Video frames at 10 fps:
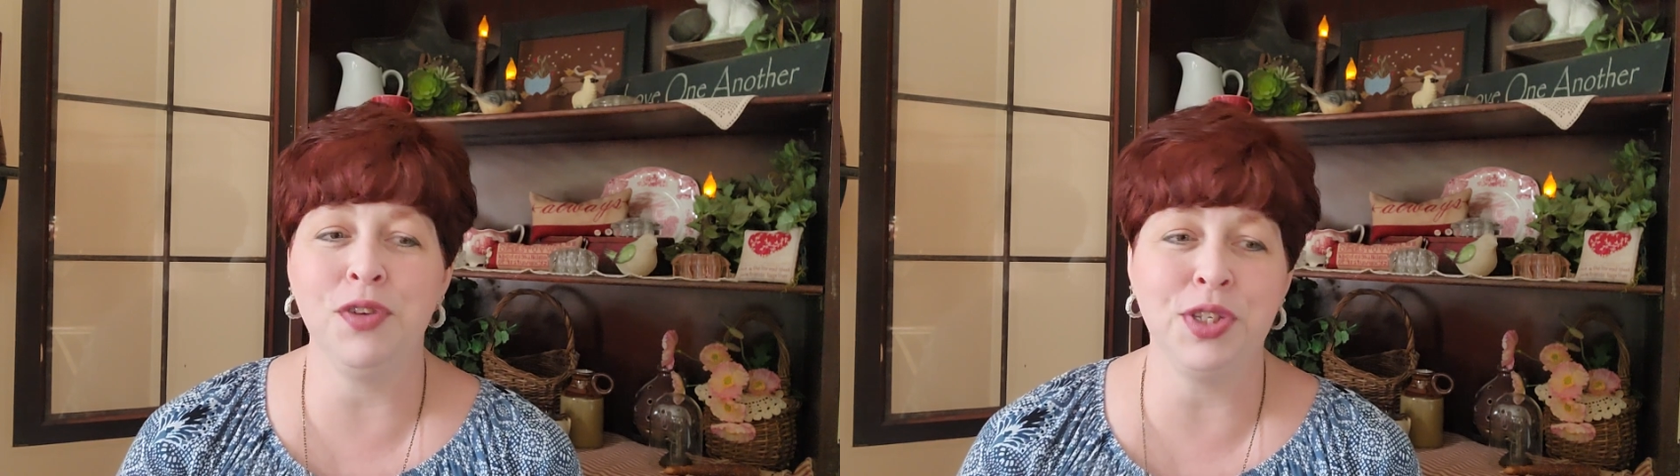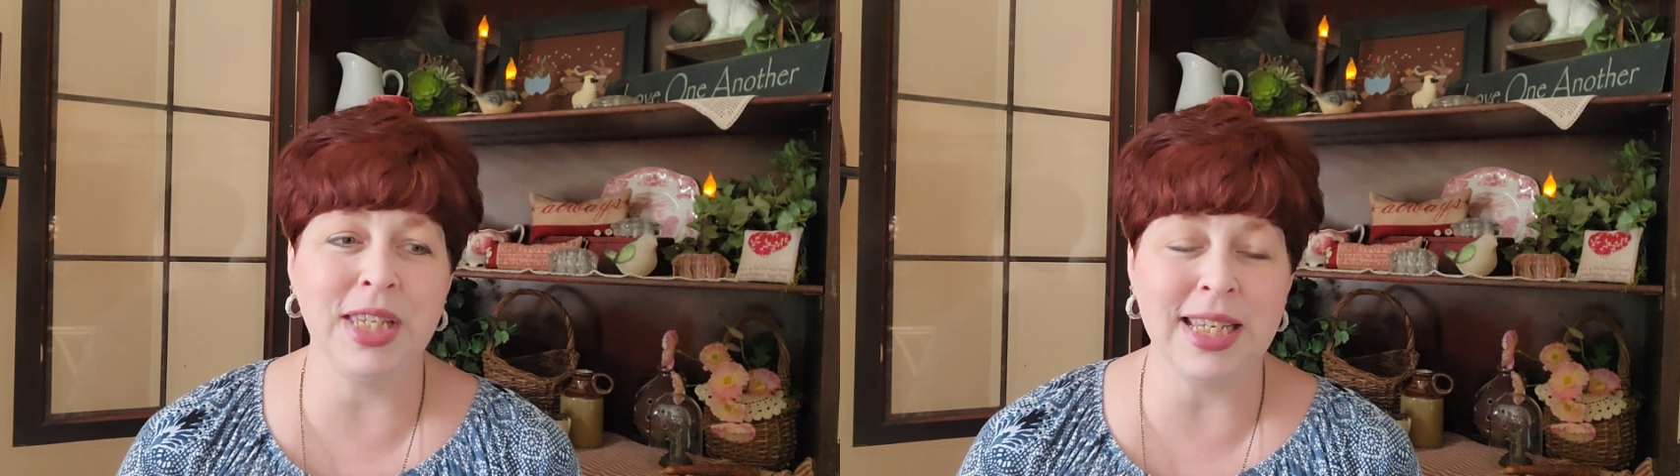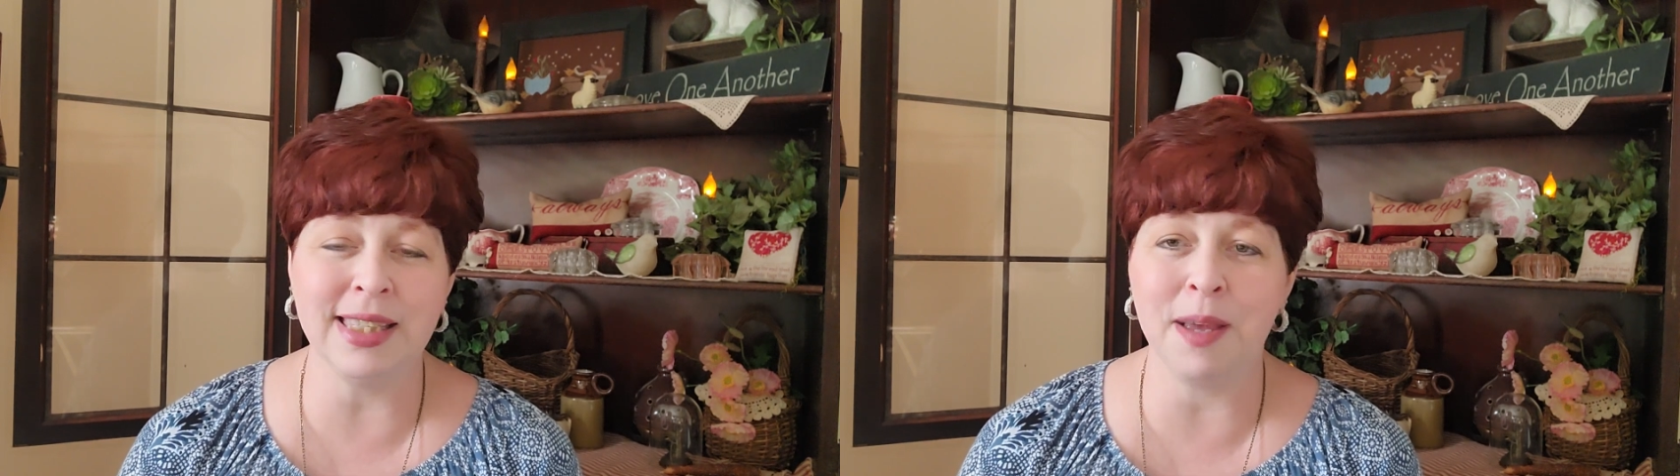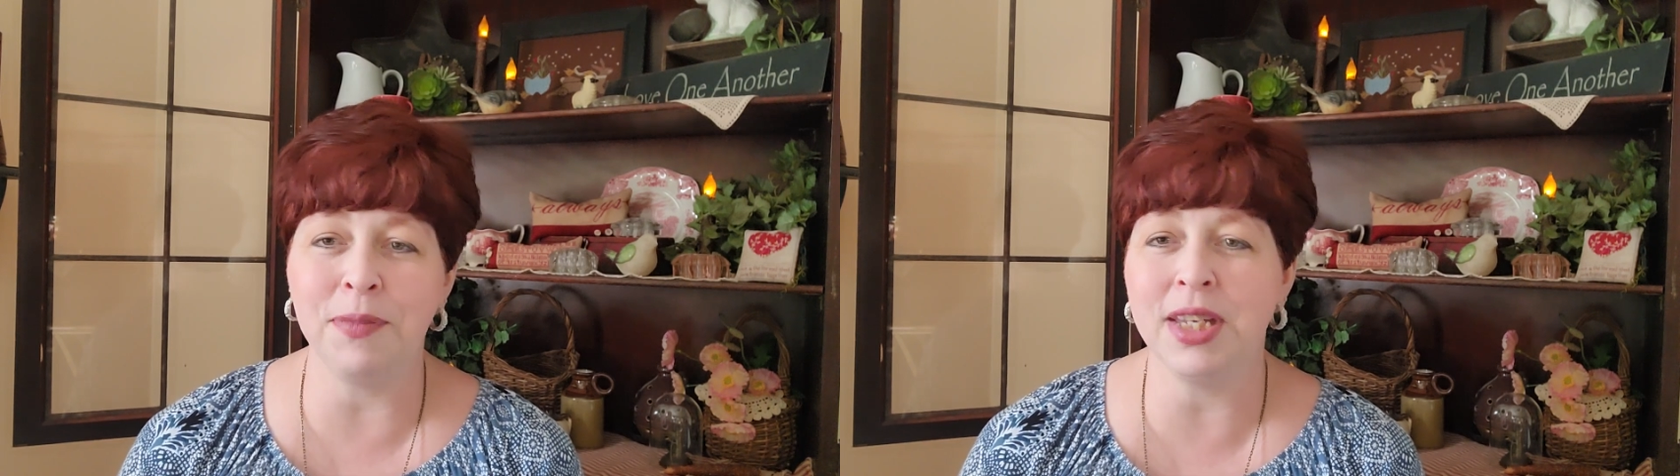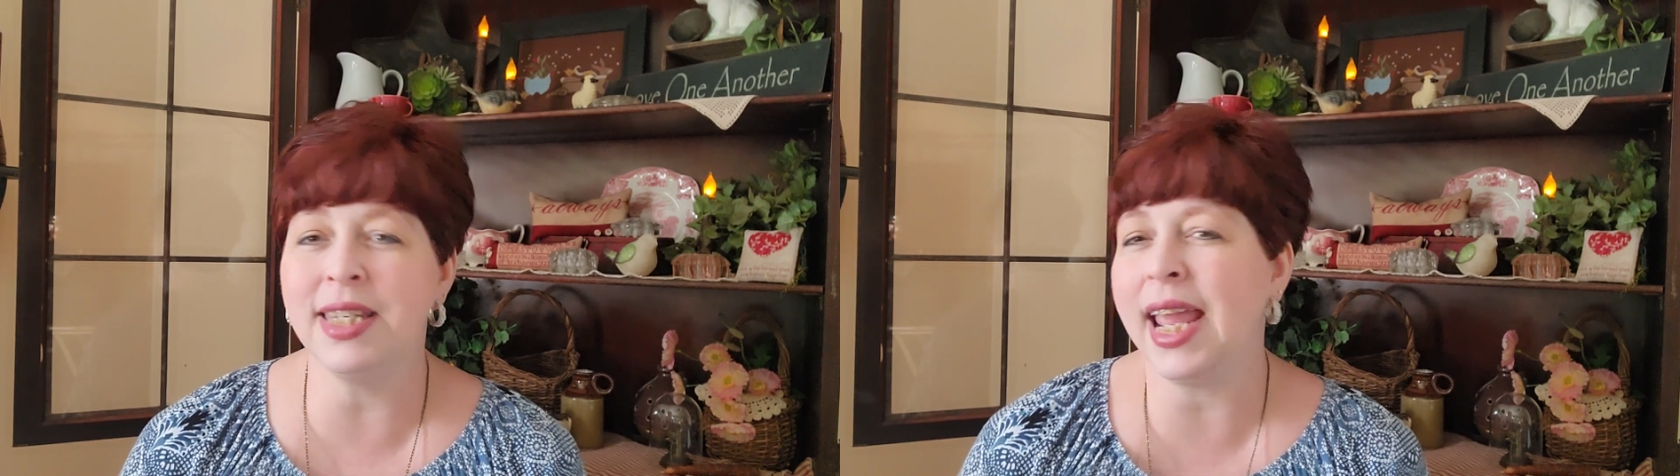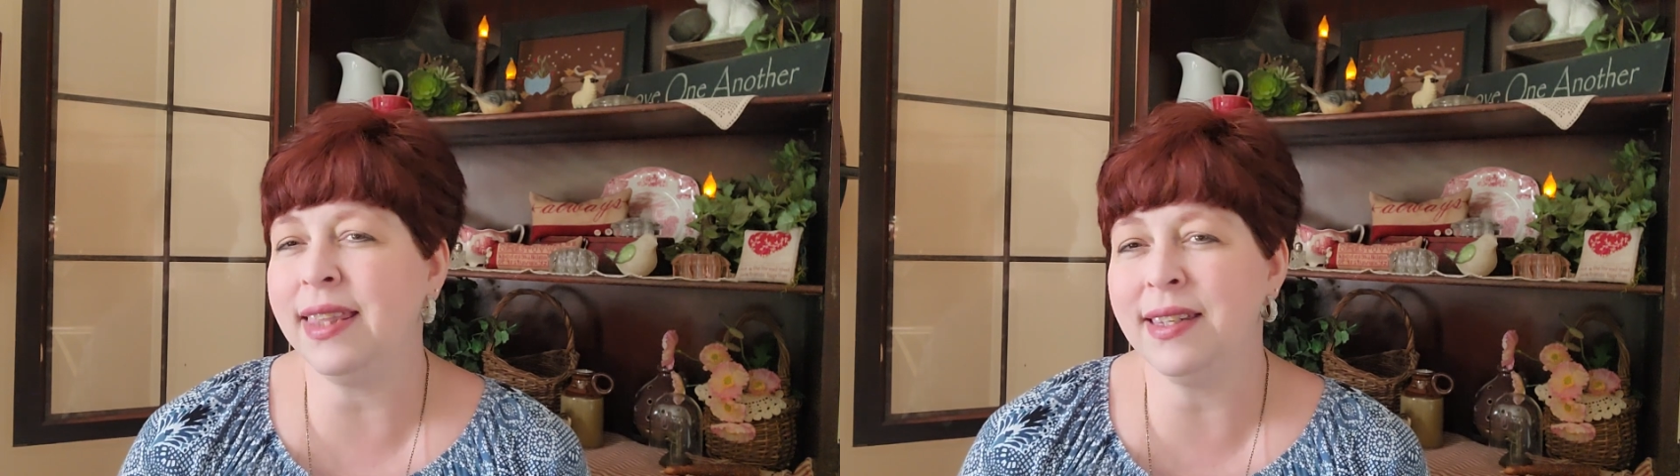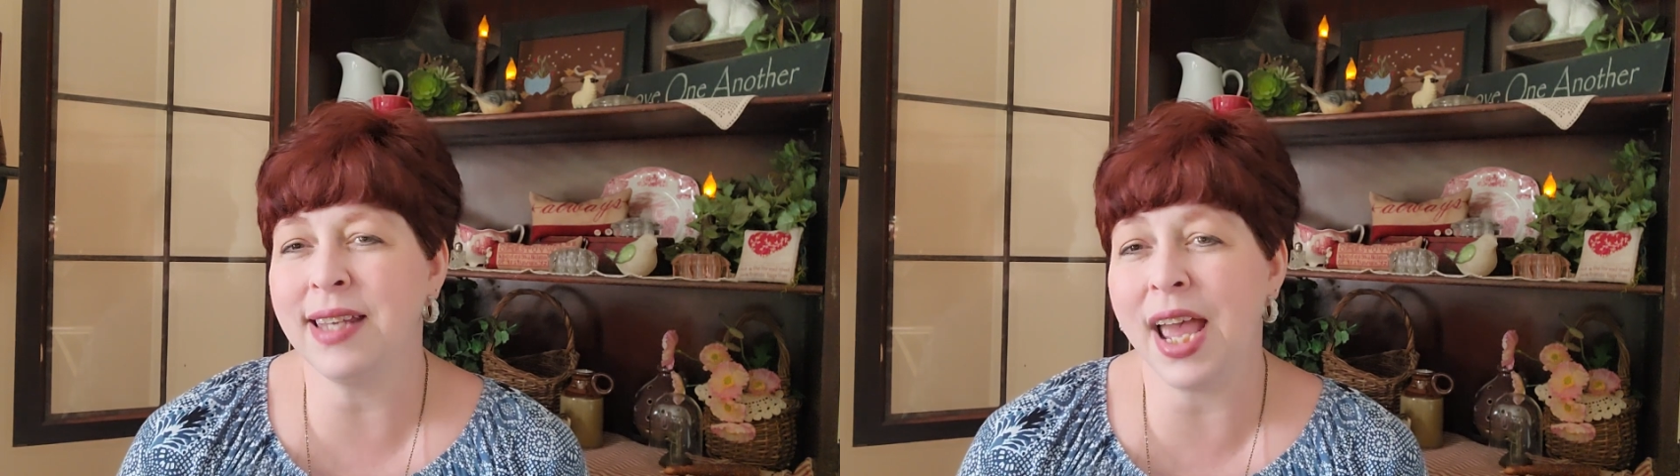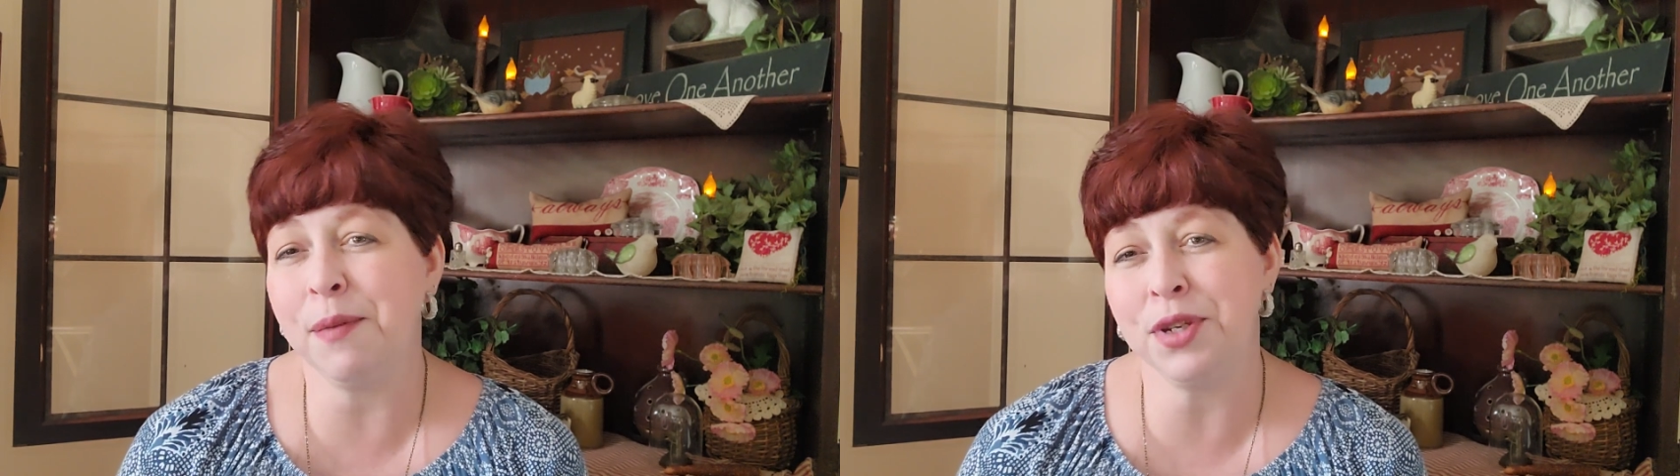see something, take the
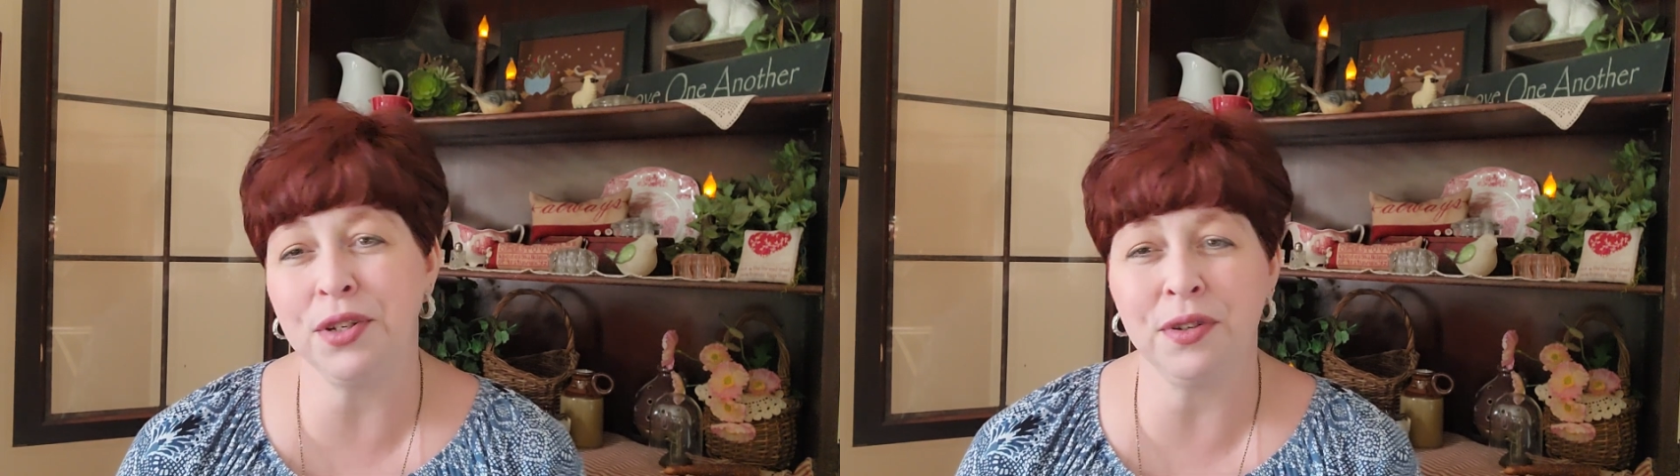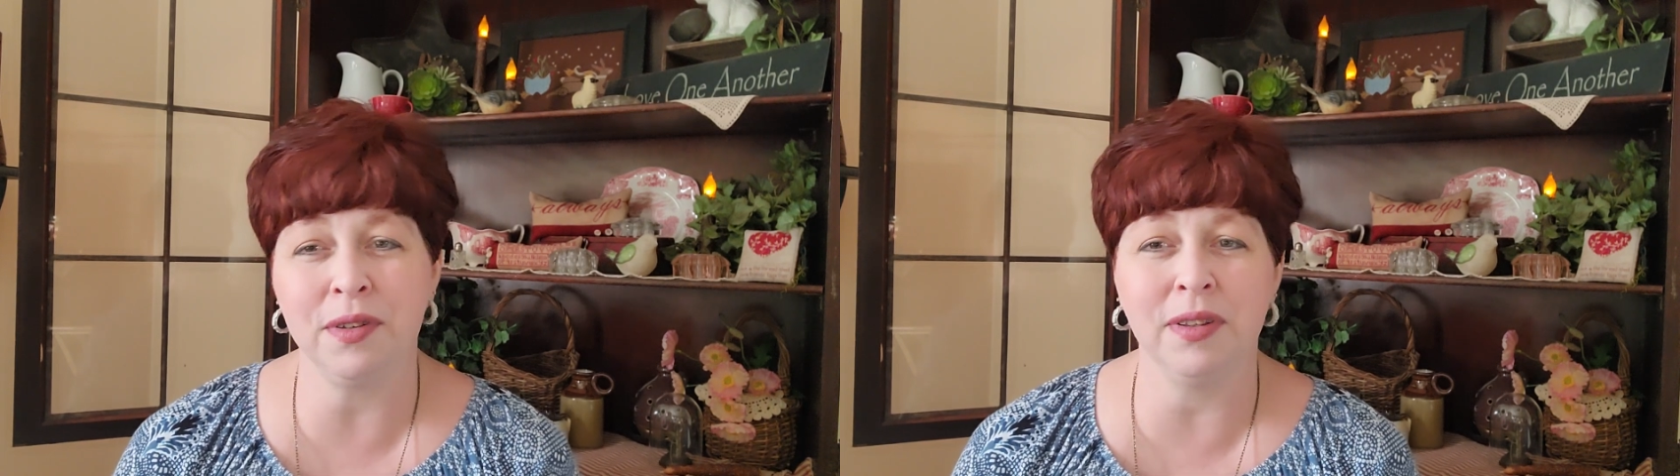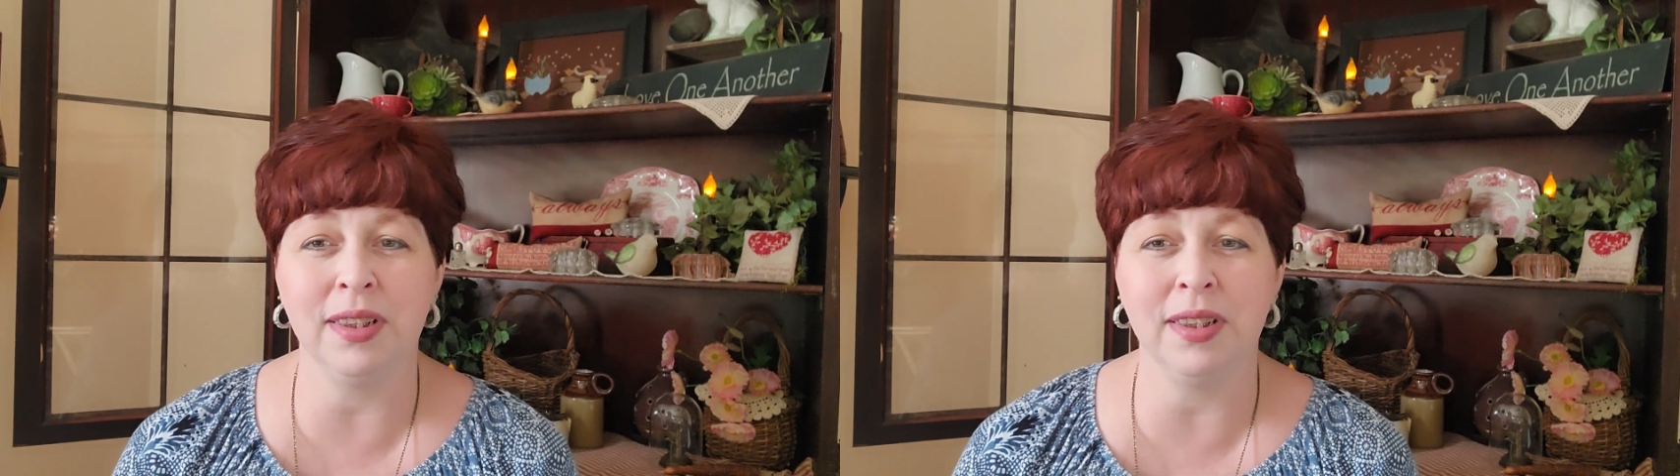time to